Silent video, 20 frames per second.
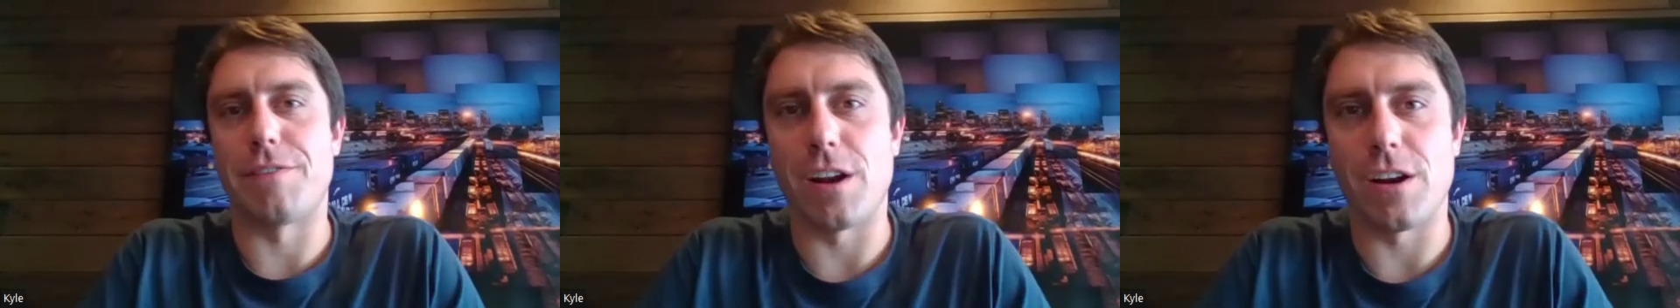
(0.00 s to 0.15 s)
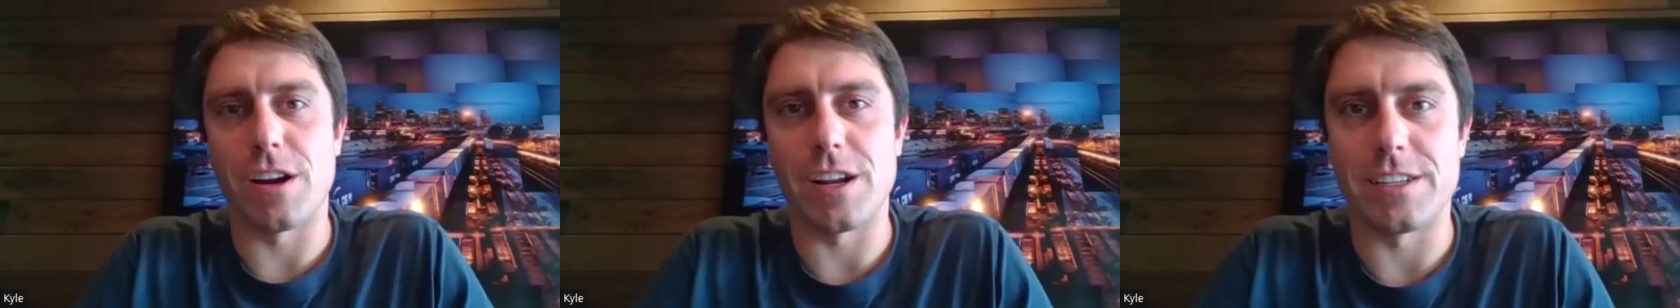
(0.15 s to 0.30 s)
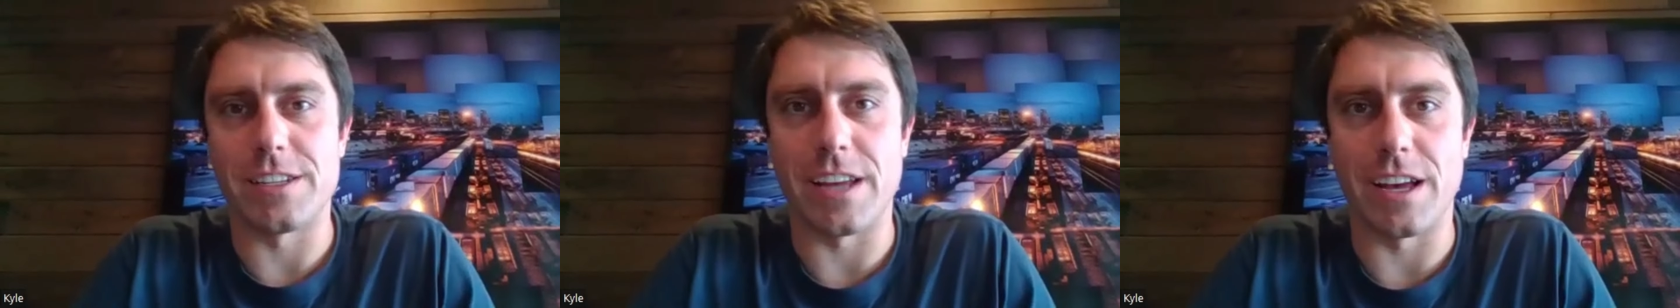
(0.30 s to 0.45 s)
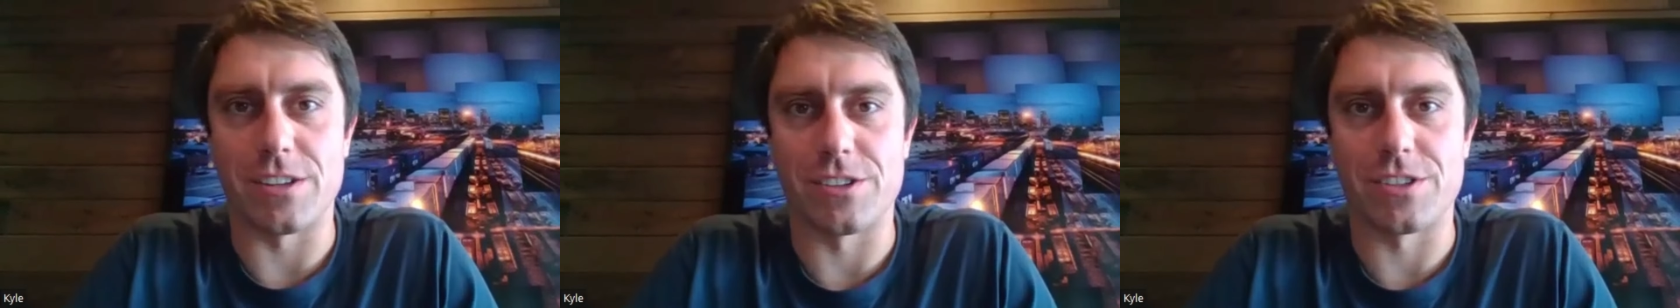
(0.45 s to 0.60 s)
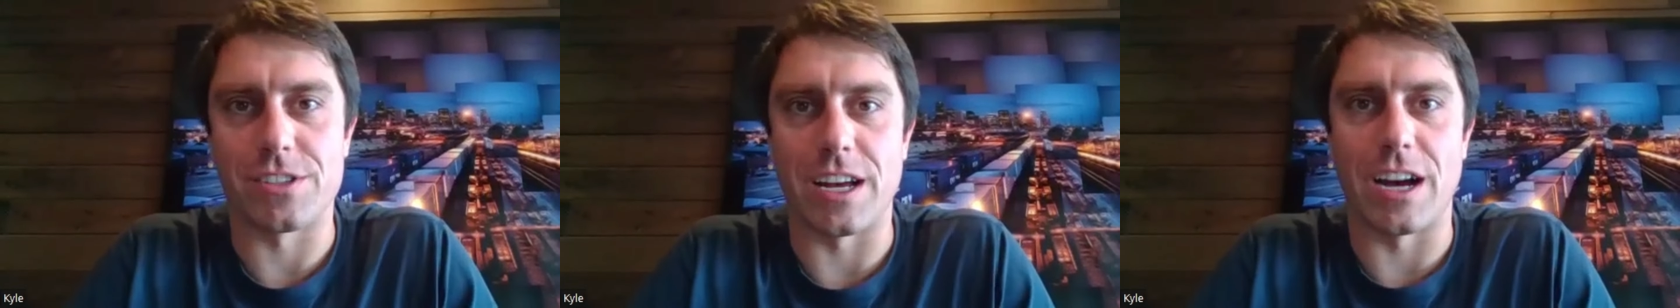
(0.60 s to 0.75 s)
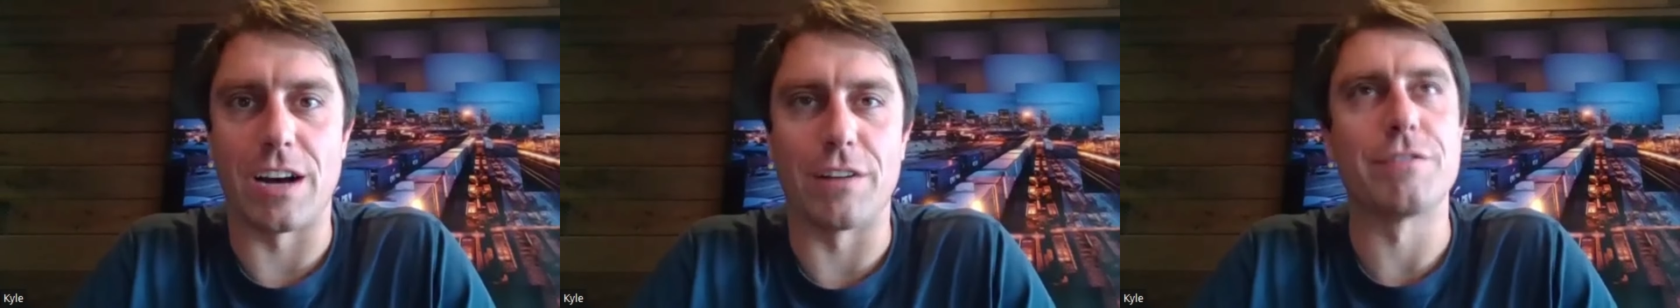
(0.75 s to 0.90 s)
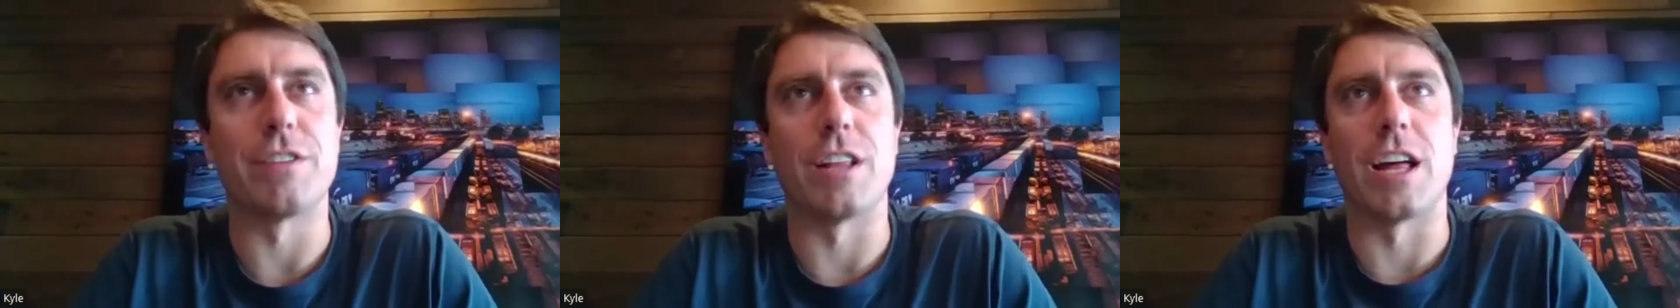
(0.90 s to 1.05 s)
fairy tale
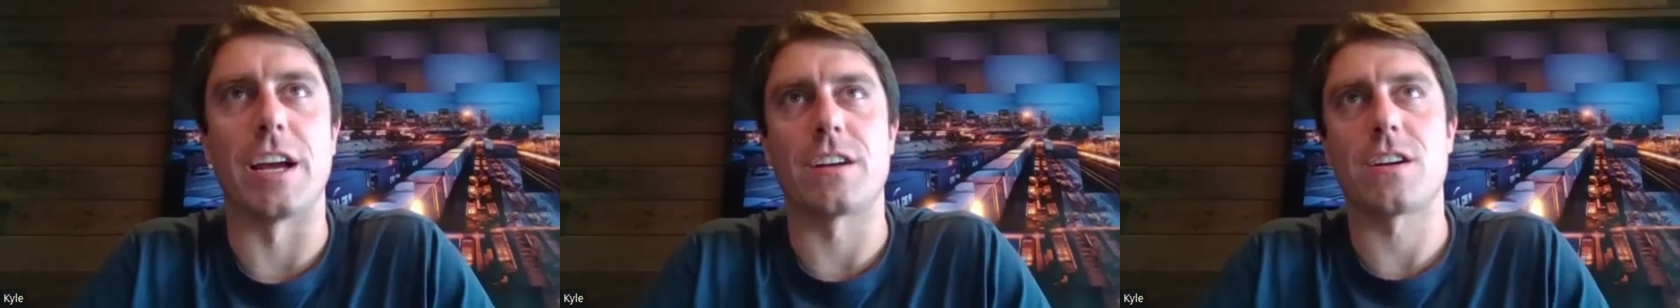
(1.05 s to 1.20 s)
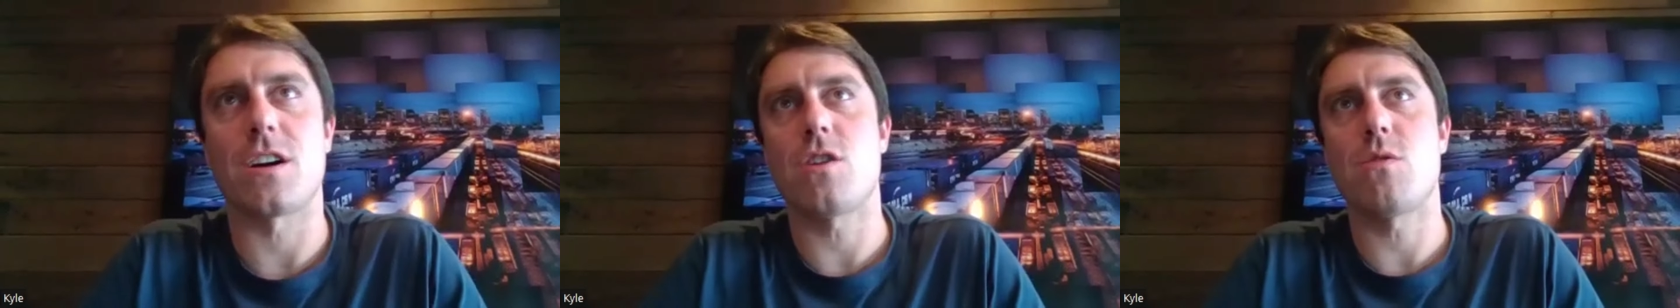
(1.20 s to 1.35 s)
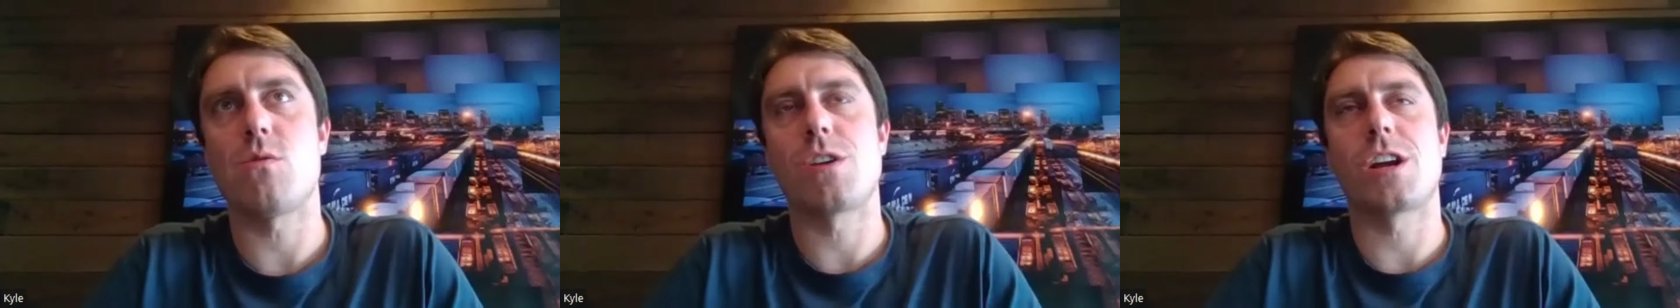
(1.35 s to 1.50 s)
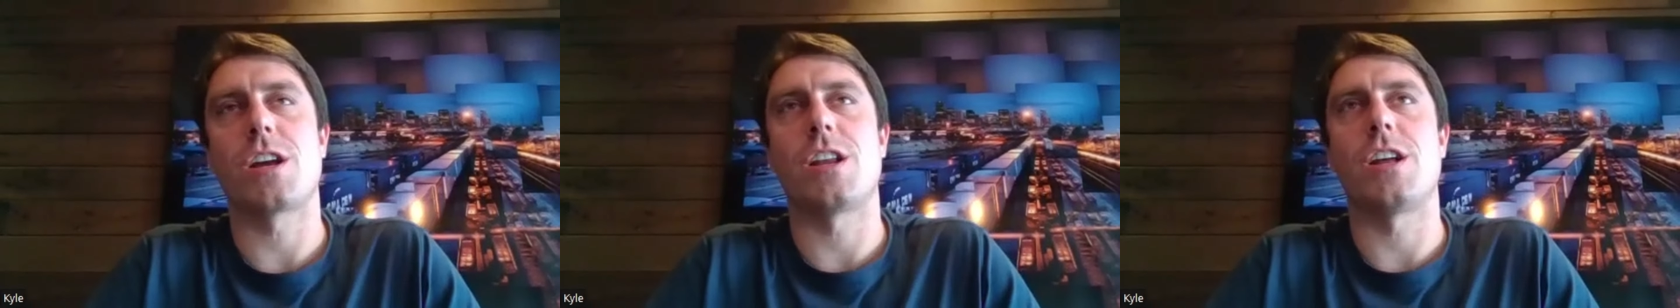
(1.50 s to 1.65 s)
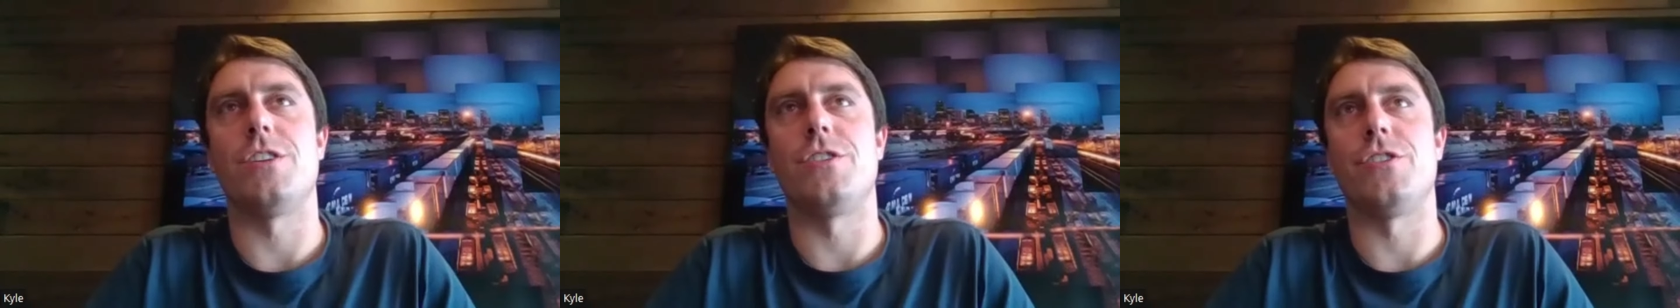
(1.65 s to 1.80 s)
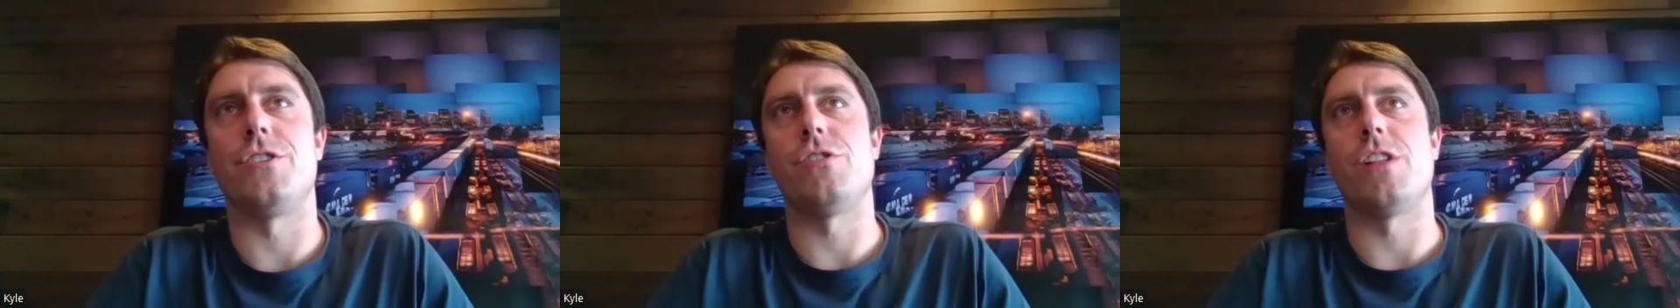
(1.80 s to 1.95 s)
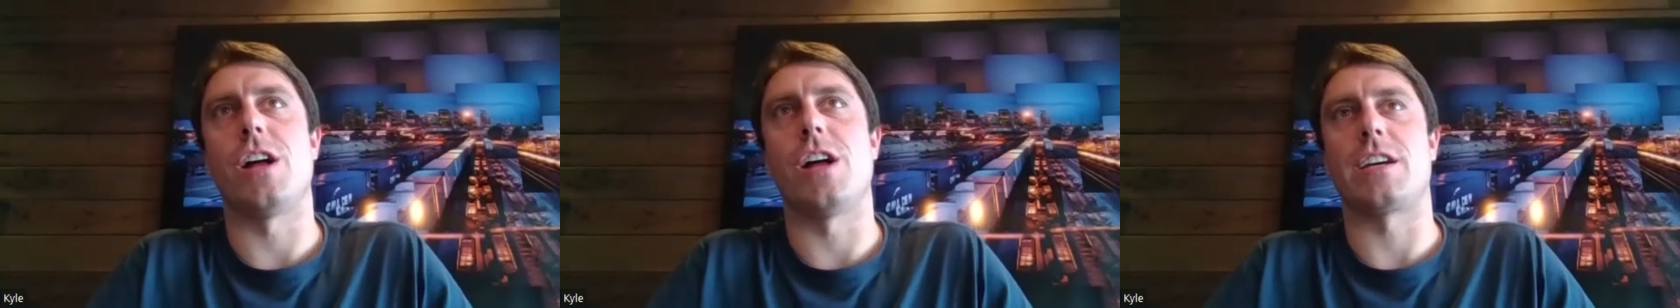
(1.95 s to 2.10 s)
stuff like, oh, we're going to
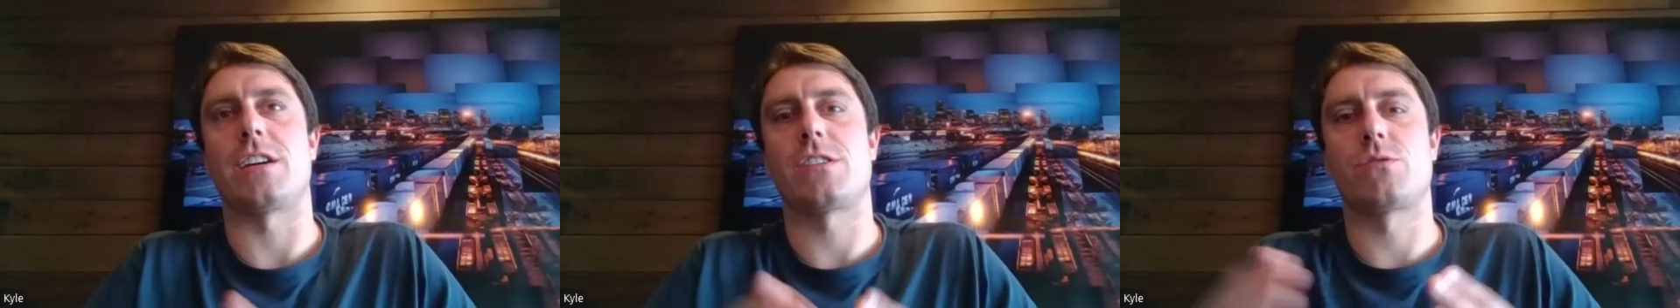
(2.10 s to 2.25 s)
do like